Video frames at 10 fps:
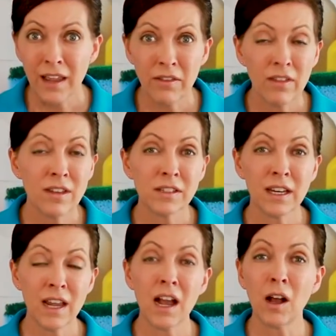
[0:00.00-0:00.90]
And then they
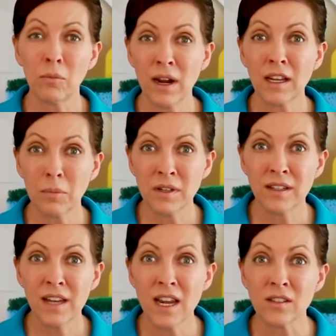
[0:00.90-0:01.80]
say, yeah, I'll break it up
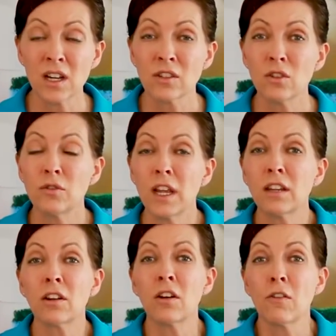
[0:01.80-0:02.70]
into days. So you
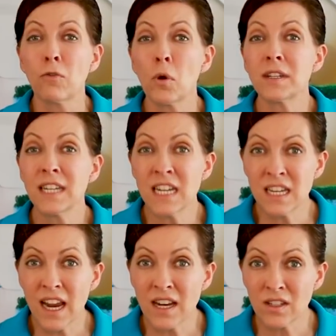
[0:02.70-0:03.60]
take your
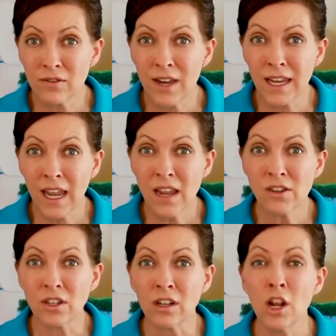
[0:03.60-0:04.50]
14 days of
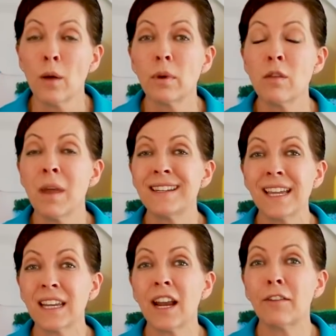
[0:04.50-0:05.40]
vacation, but you may
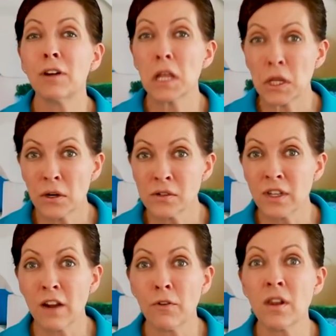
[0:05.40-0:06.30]
take it every
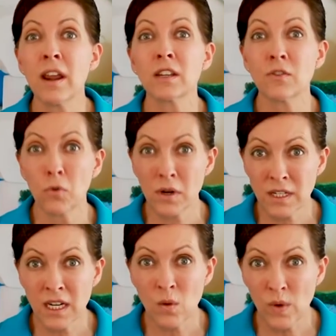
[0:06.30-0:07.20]
Thursday for the next
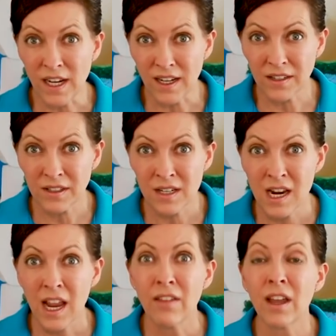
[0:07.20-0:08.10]
14 weeks.
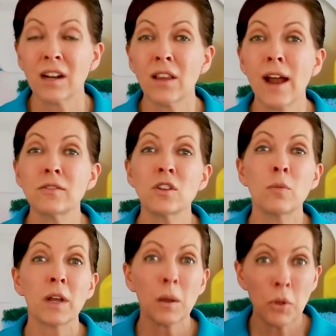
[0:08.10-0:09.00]
And that allows you
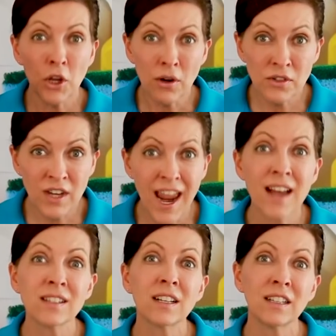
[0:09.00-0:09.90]
to pick up Thursday
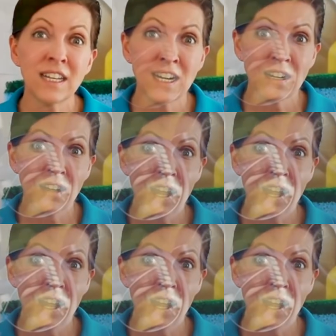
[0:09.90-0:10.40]
as a cleaning